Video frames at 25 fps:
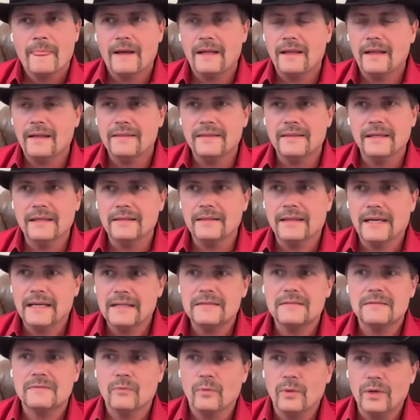I think
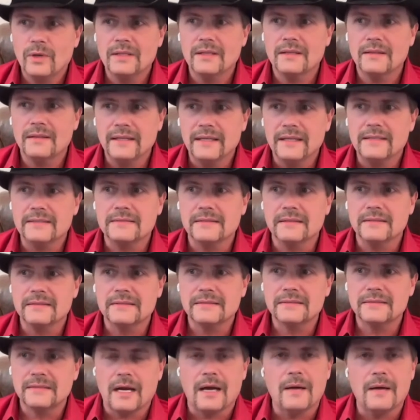that's one of the things that
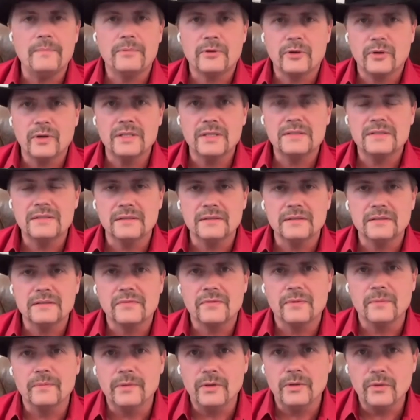stop Christians
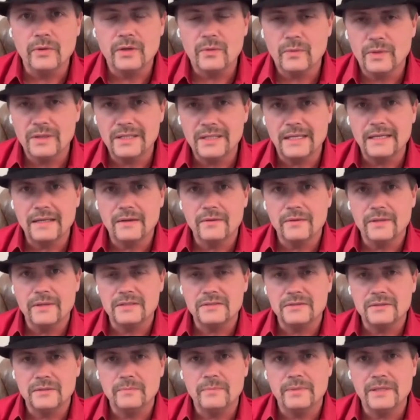from doing what they know they
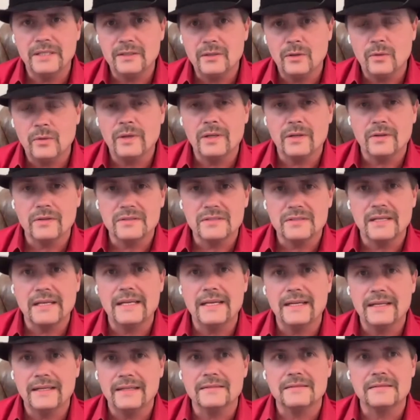should be doing or
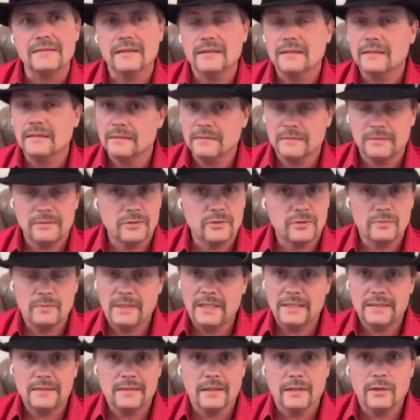saying is
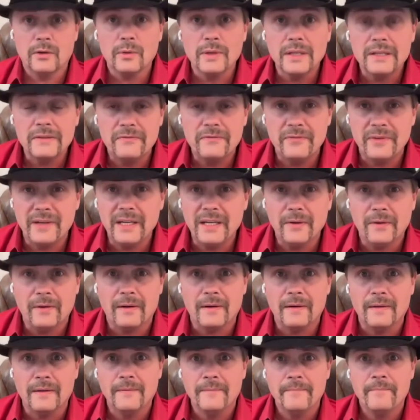literally fear.
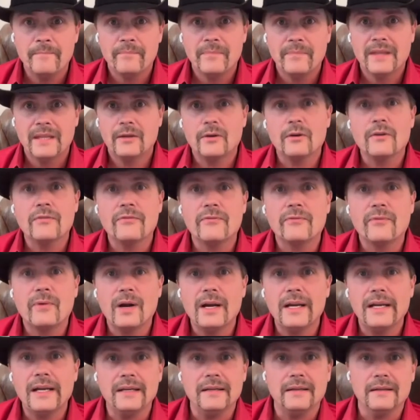They're
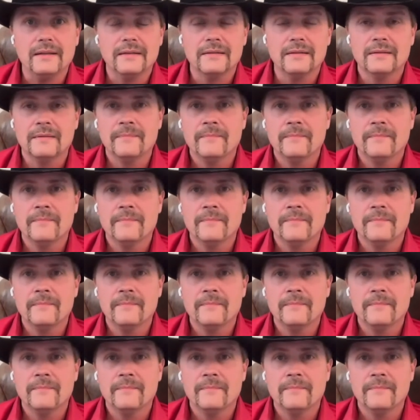afraid.